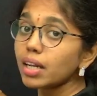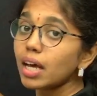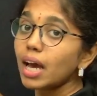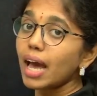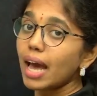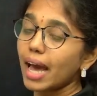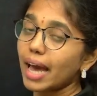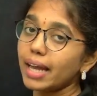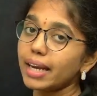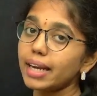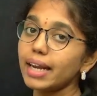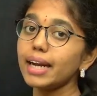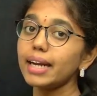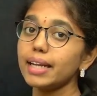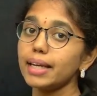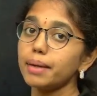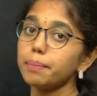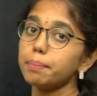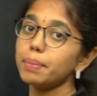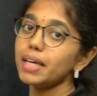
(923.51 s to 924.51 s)

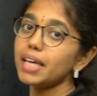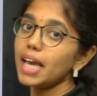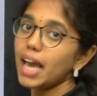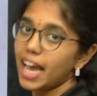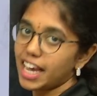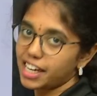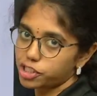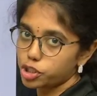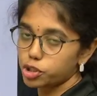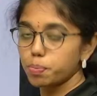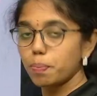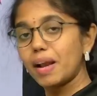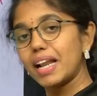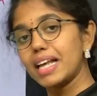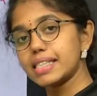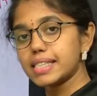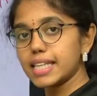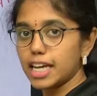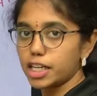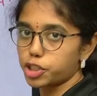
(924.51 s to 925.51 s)
NADPH plus
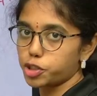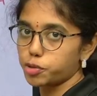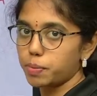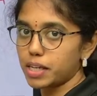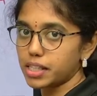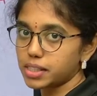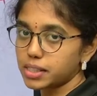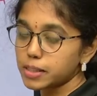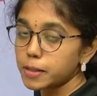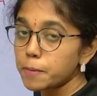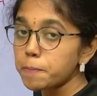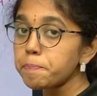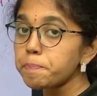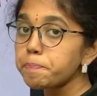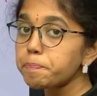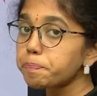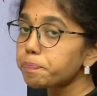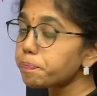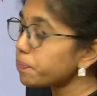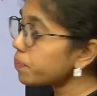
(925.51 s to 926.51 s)
H plus.
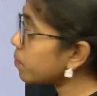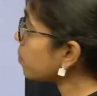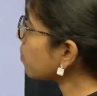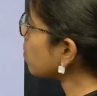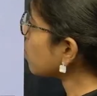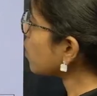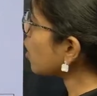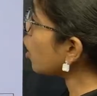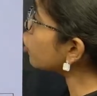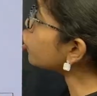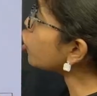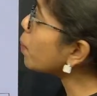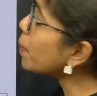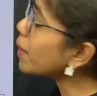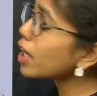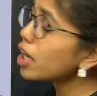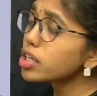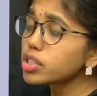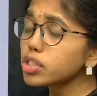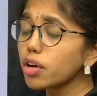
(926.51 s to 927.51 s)
So,
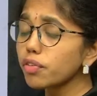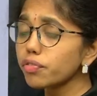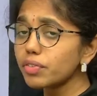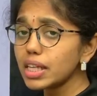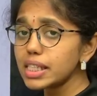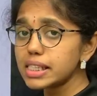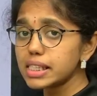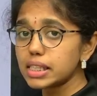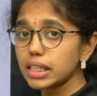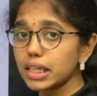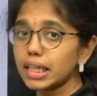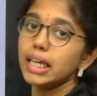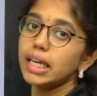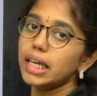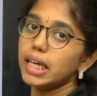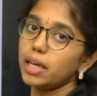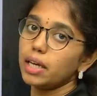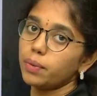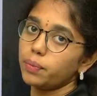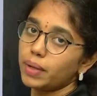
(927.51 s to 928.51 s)
because of these three
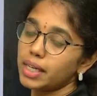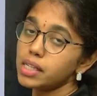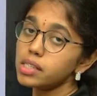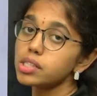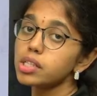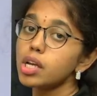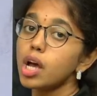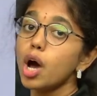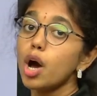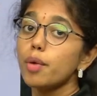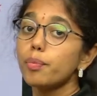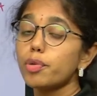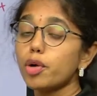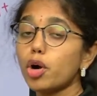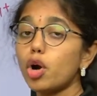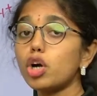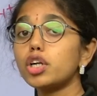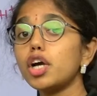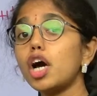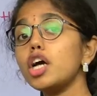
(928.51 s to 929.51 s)
events,
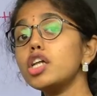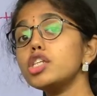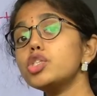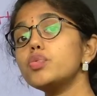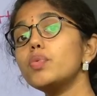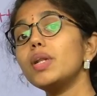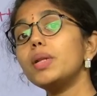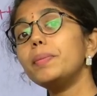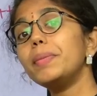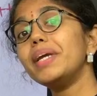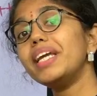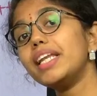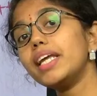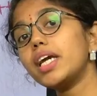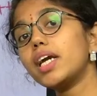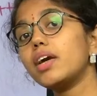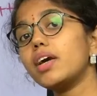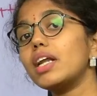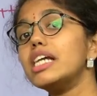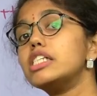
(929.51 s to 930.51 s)
protons will be
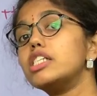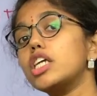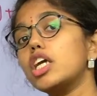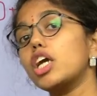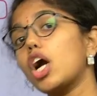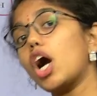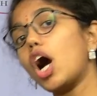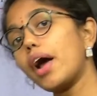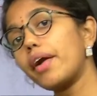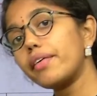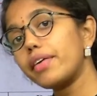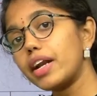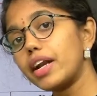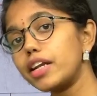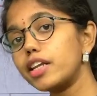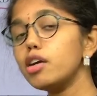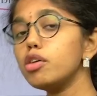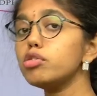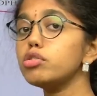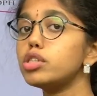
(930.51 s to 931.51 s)
decreasing or
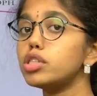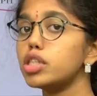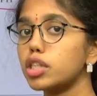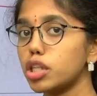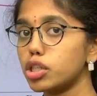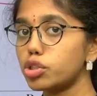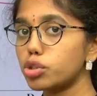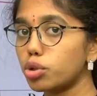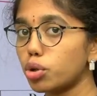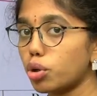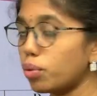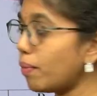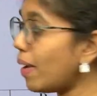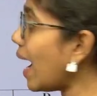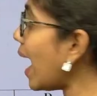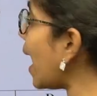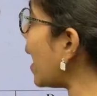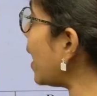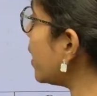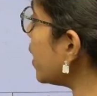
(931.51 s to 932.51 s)
reduced in the stroma,
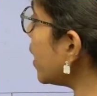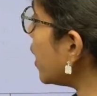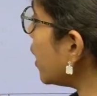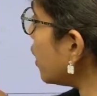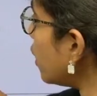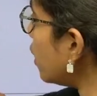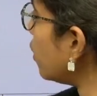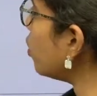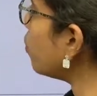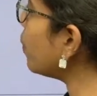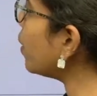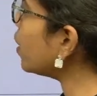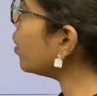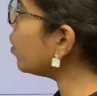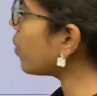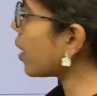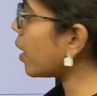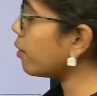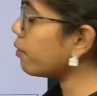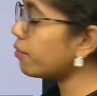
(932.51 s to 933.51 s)
and in lumen you
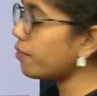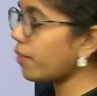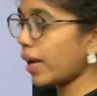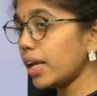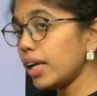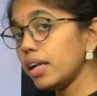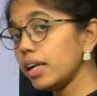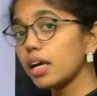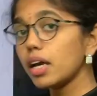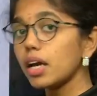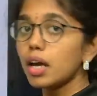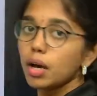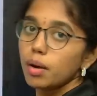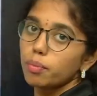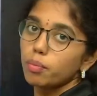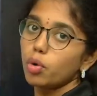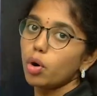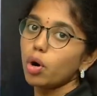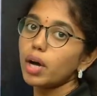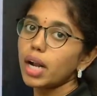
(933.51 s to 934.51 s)
can find
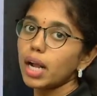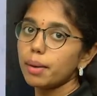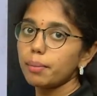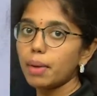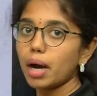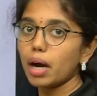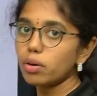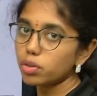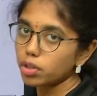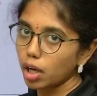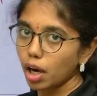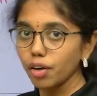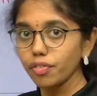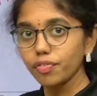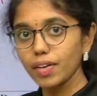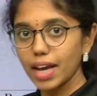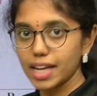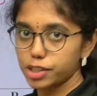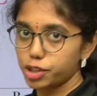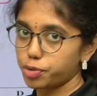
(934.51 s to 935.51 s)
more amount of
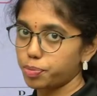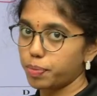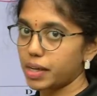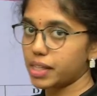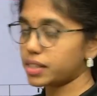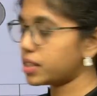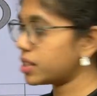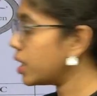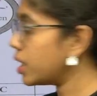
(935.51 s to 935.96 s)
H plus.